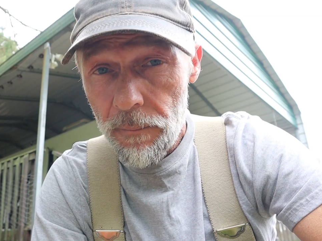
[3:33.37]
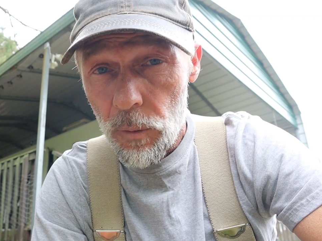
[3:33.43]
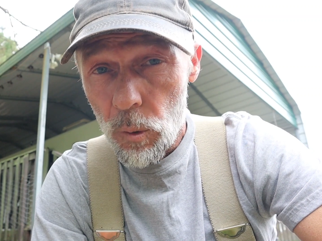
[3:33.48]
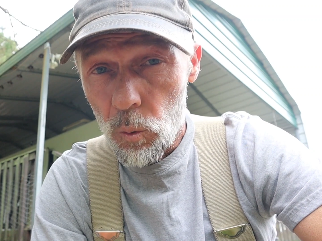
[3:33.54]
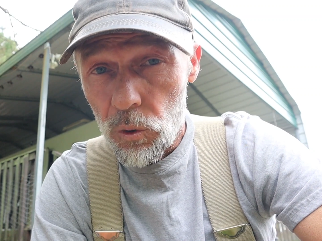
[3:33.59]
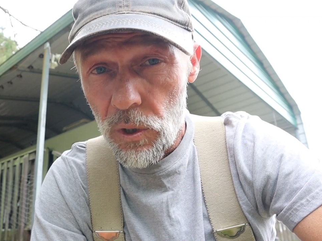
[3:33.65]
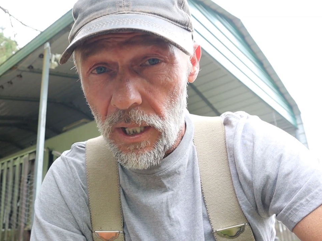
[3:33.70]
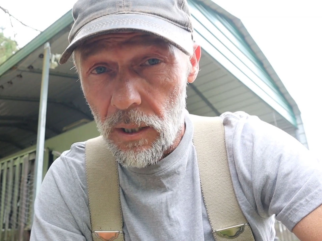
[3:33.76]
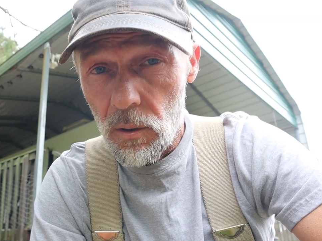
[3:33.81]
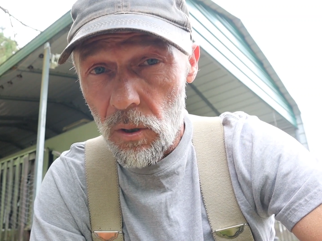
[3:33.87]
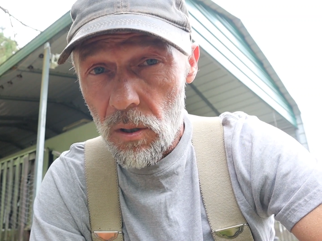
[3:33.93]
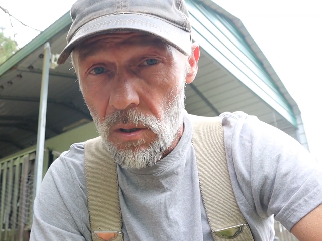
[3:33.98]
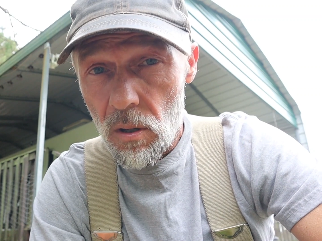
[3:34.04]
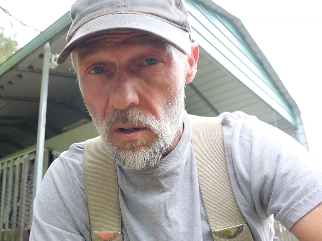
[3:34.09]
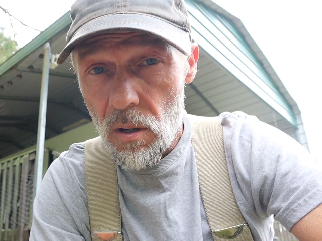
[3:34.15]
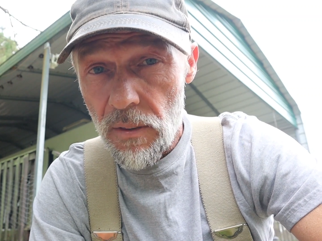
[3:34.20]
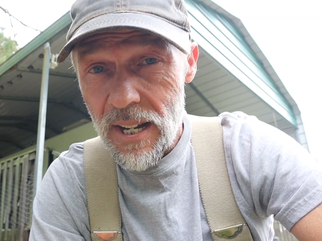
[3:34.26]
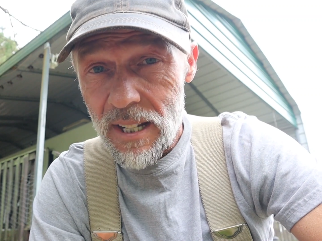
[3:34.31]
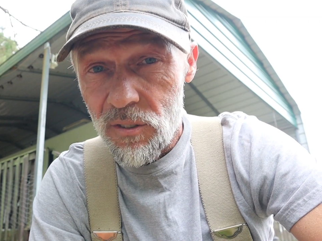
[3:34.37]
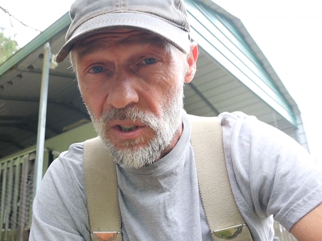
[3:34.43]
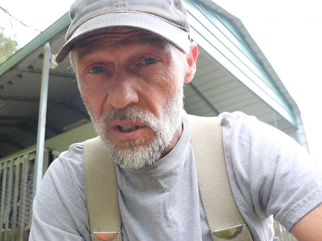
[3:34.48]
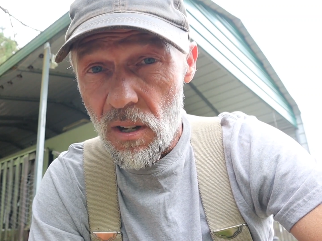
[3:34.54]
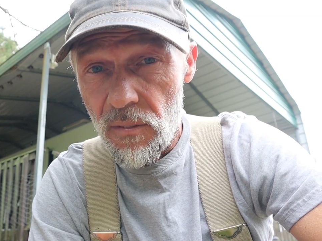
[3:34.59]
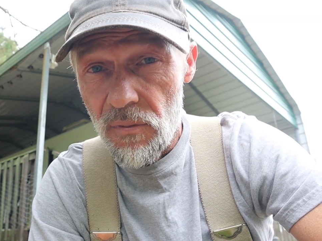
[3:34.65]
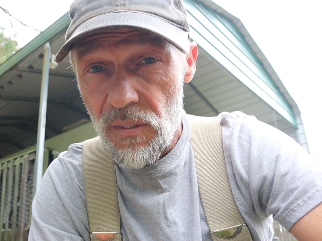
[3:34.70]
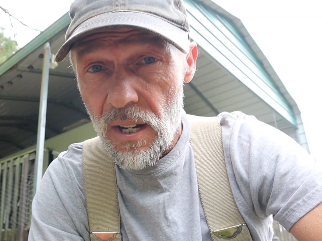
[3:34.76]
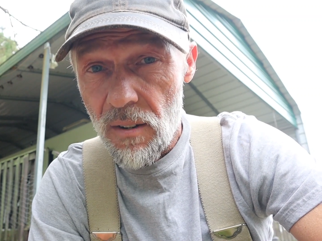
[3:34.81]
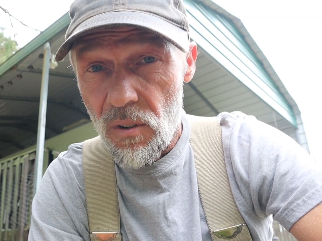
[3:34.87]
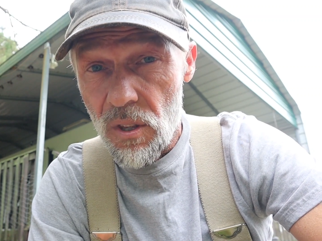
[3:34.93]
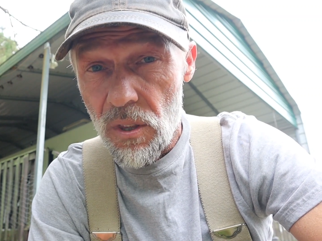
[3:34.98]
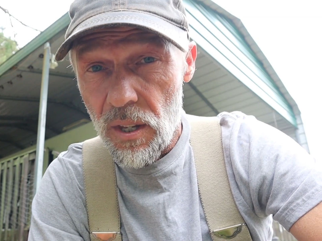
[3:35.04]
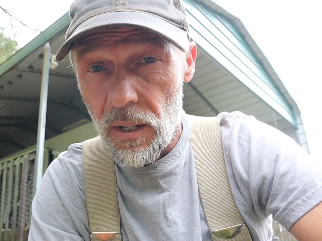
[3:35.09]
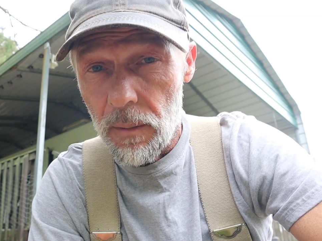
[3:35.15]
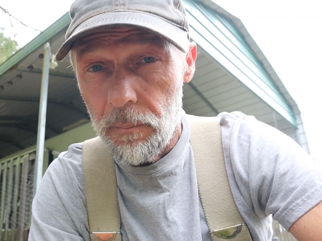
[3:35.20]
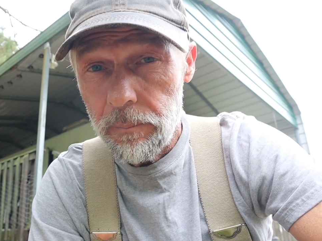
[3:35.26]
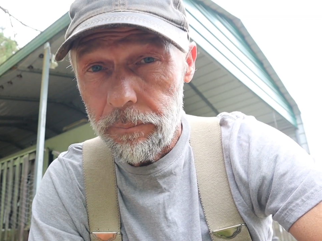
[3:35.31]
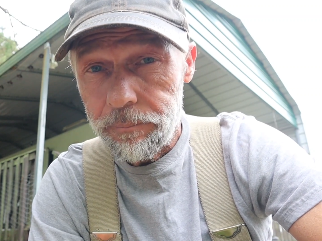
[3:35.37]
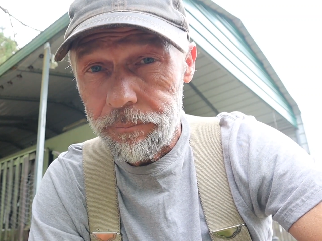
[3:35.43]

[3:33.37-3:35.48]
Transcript: And we'll take a look at all that stuff and everything.